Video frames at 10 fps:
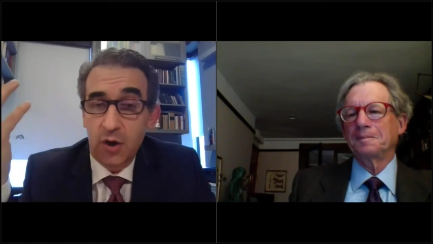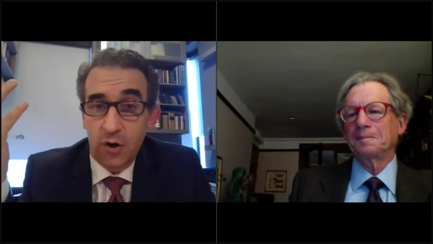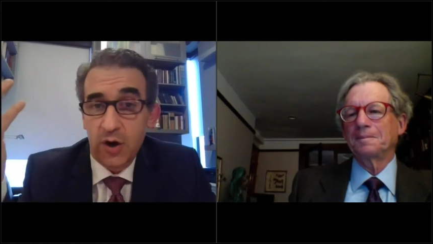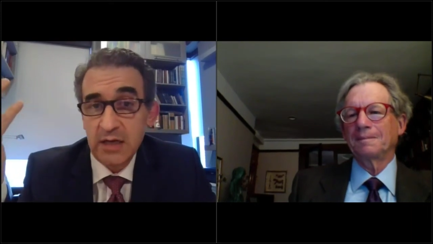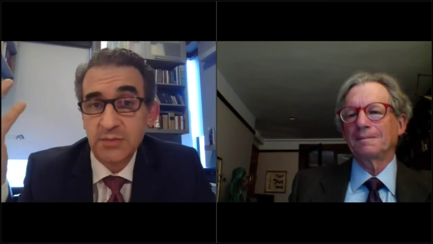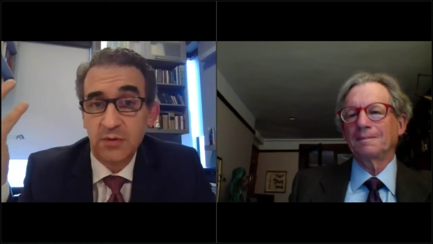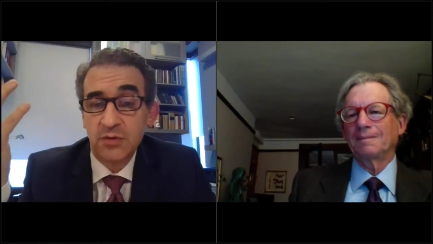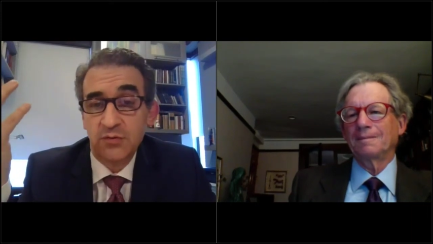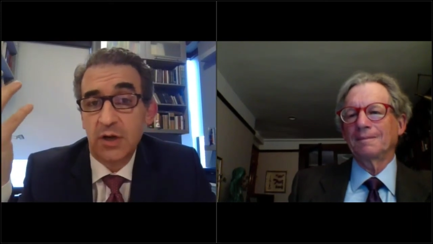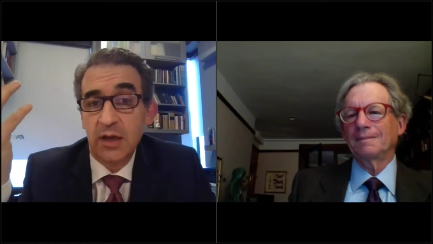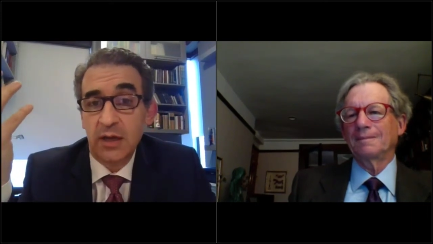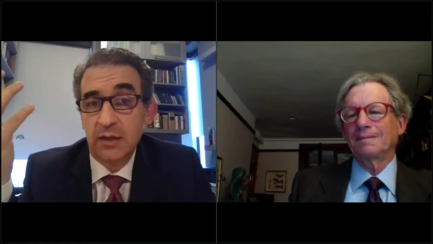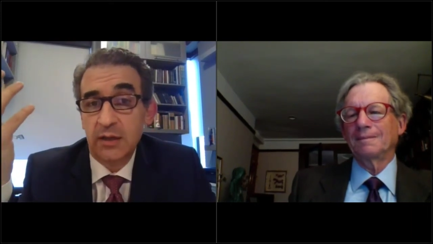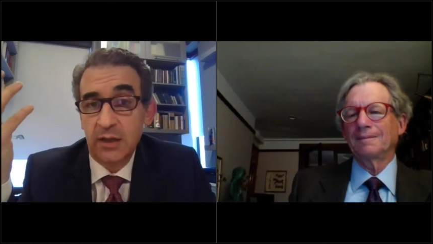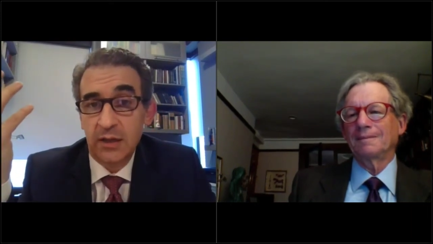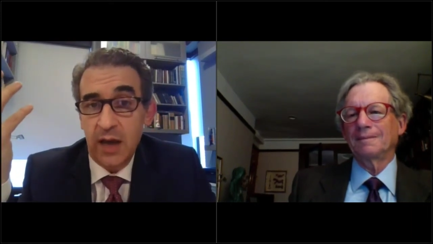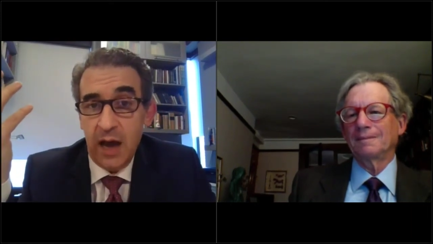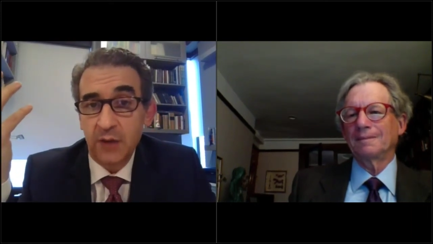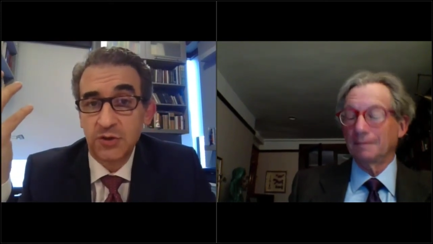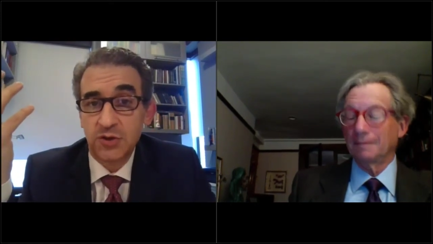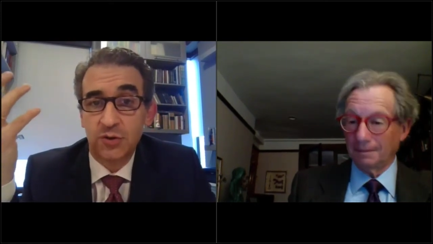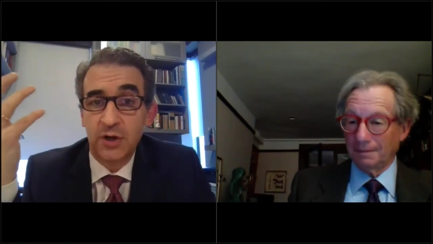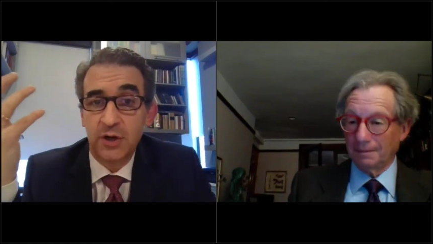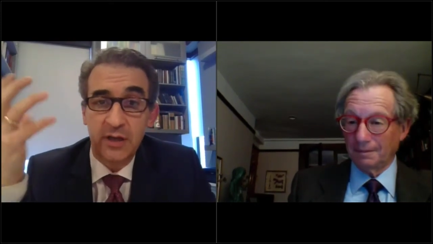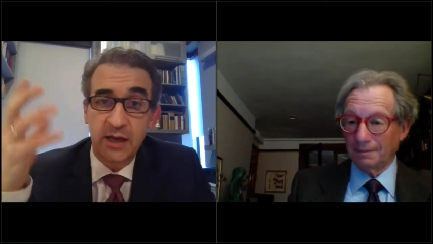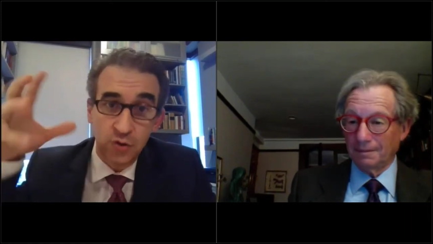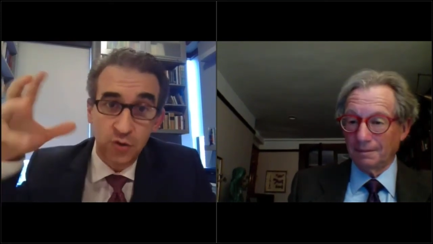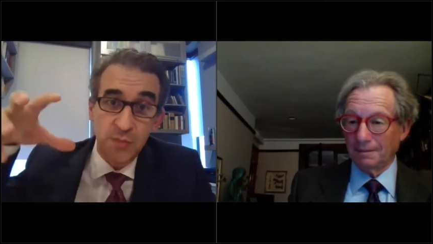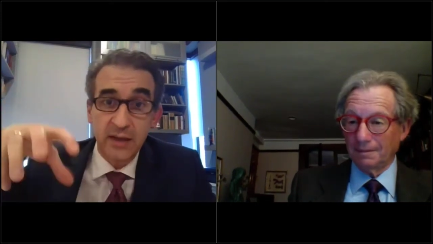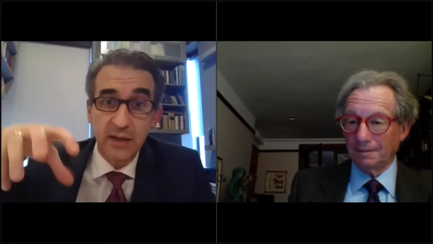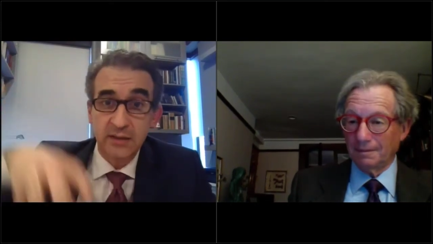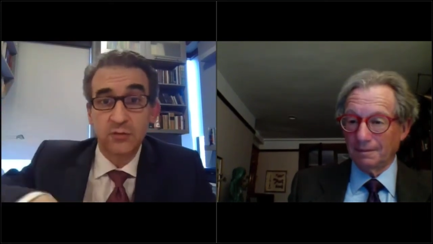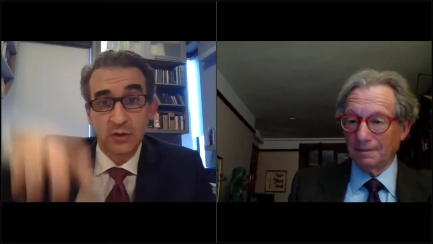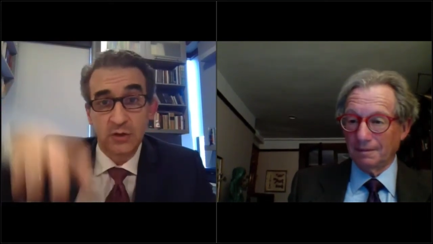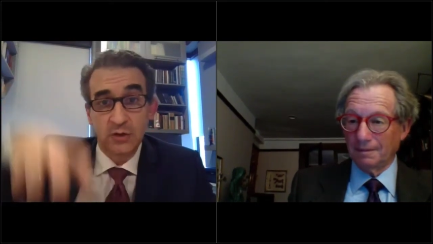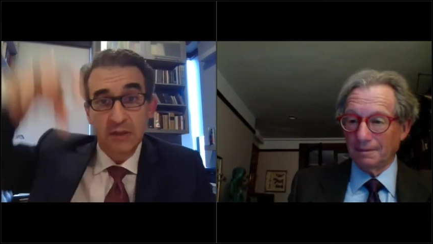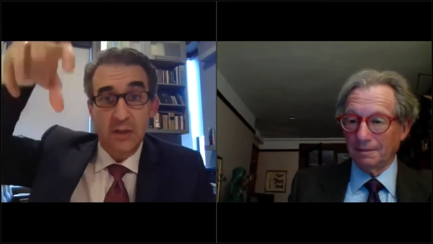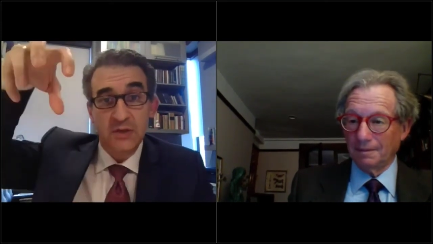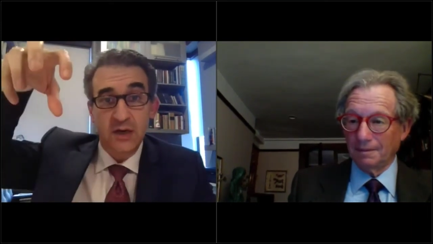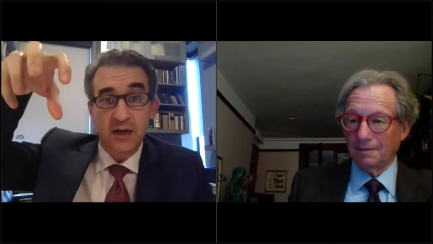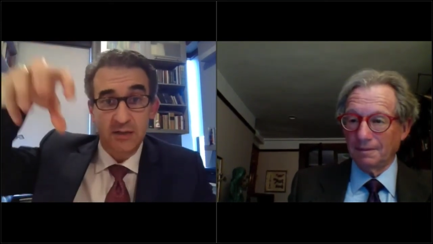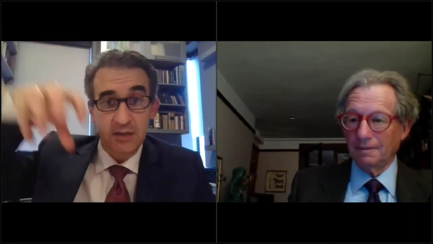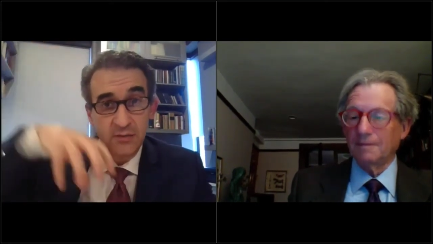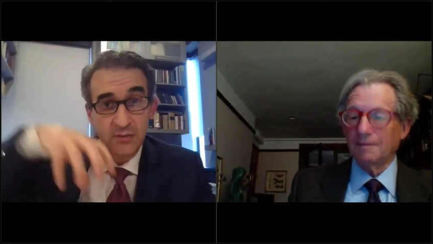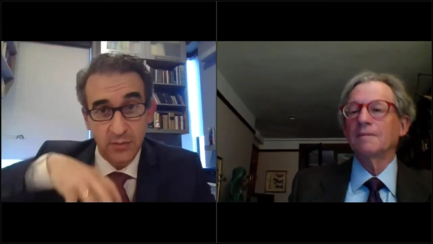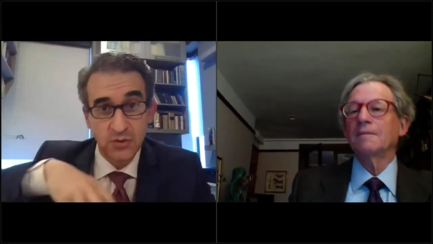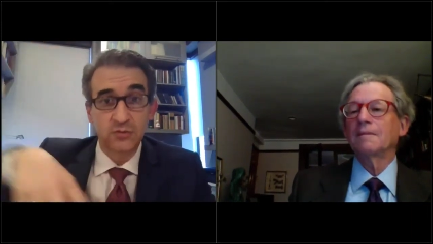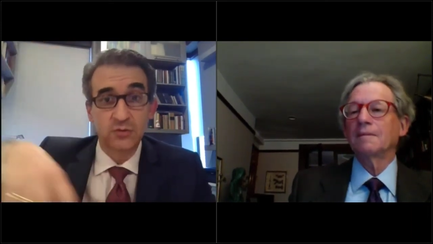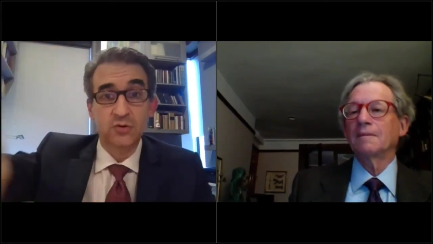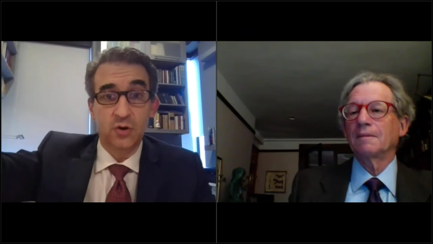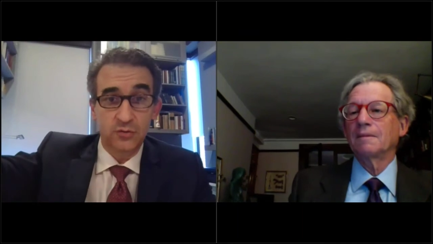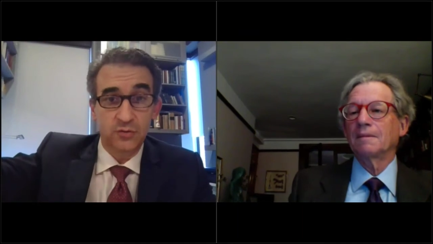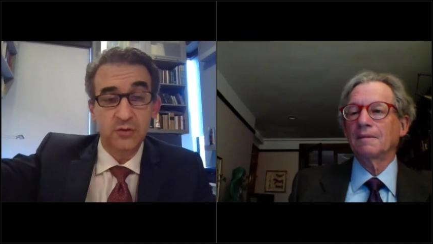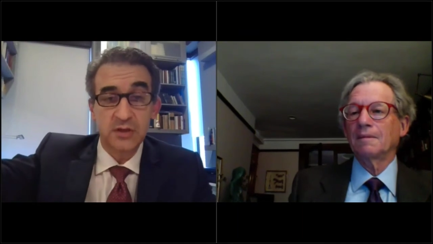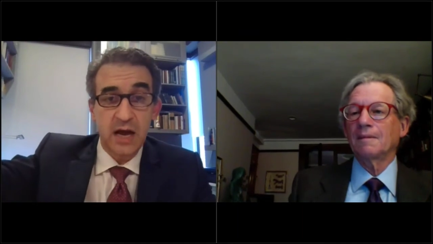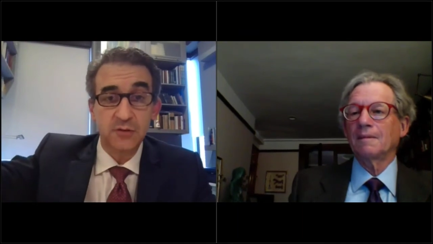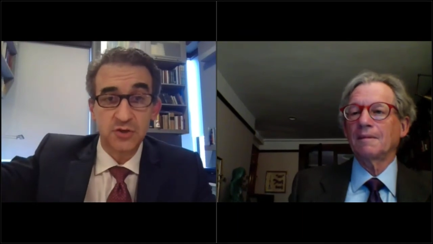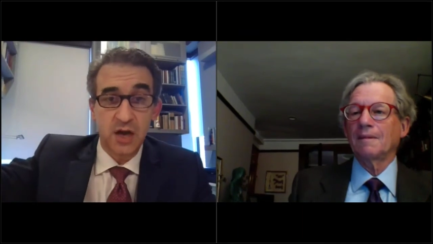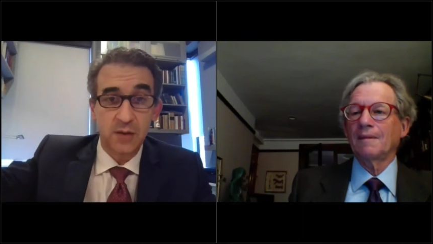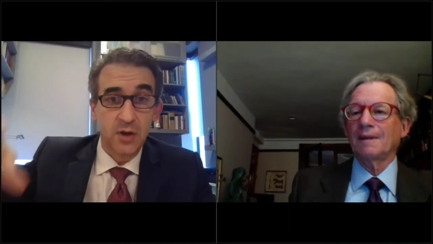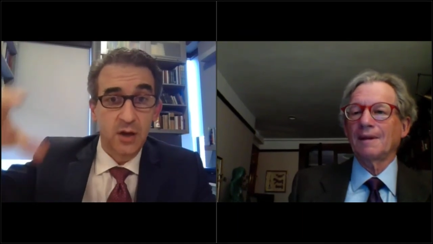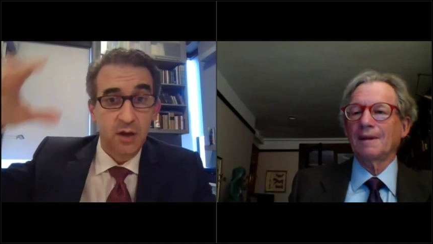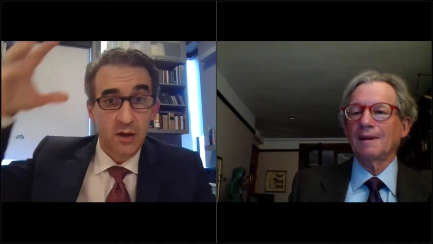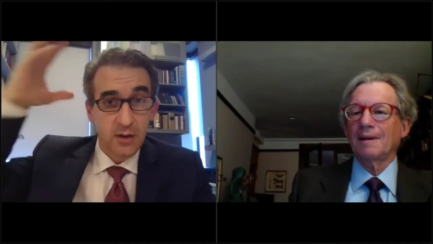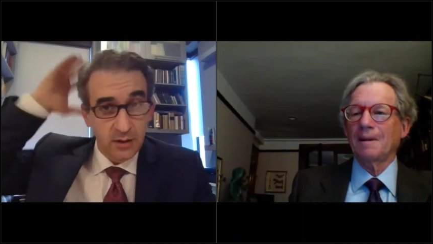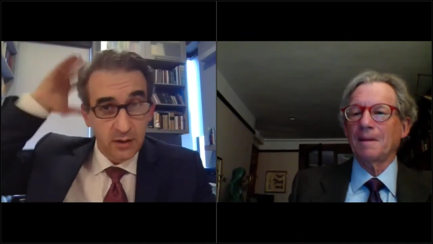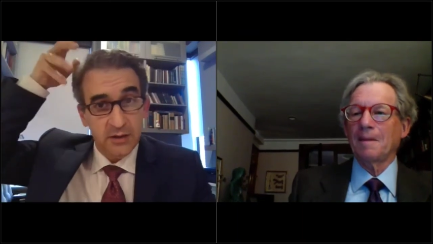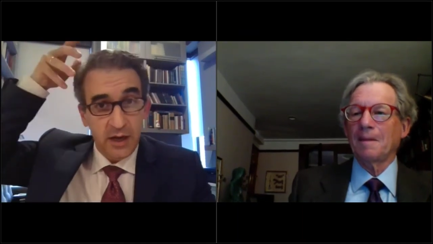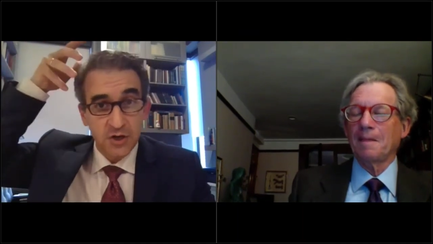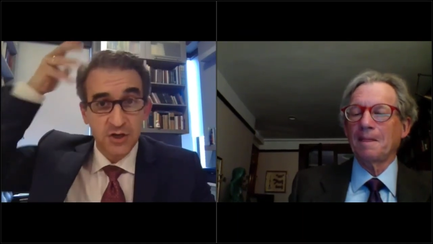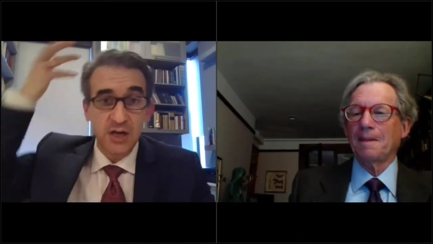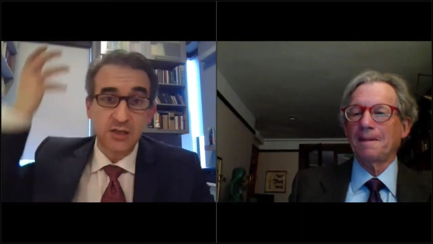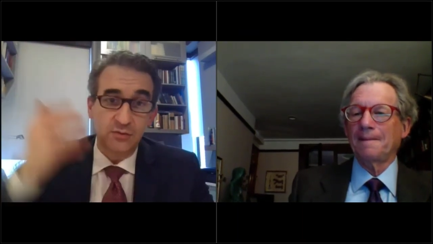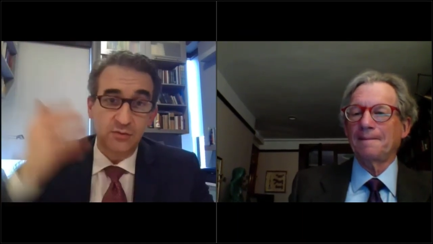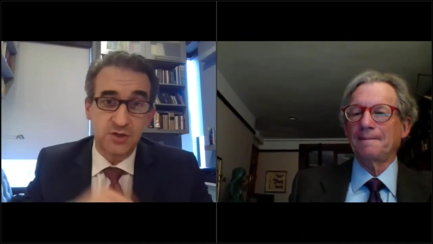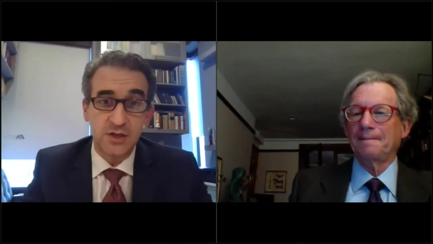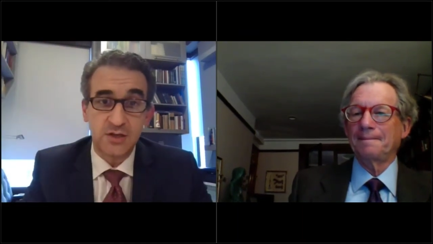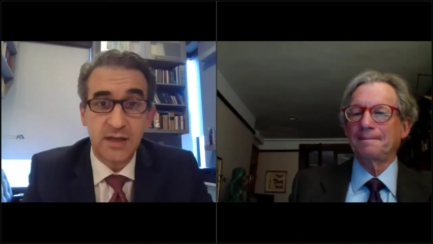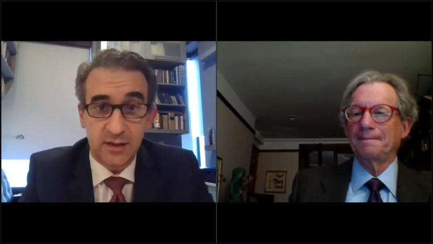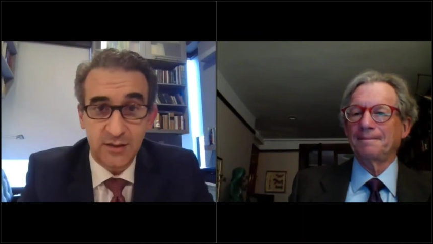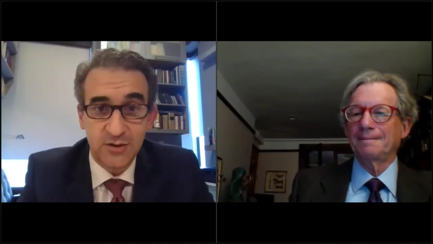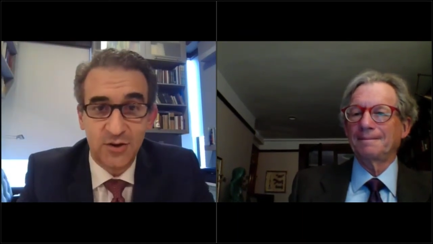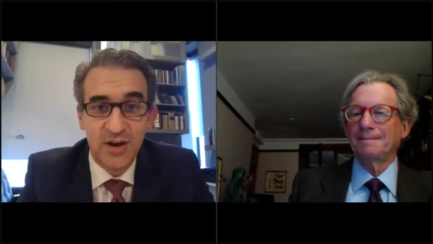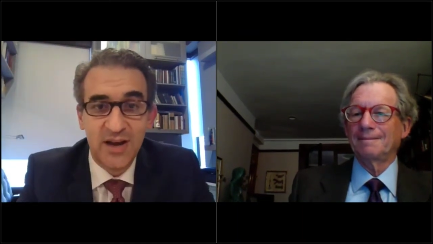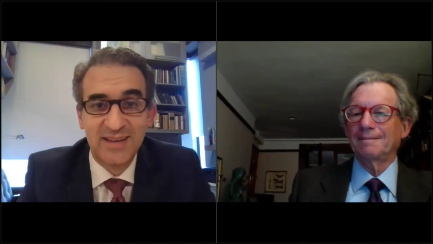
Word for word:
Speaker 1: her husband was working in in an auto store and they had huge magnet that would lift up the cars. And every time she would go to his auto shop, the entire shunt will change the settings. So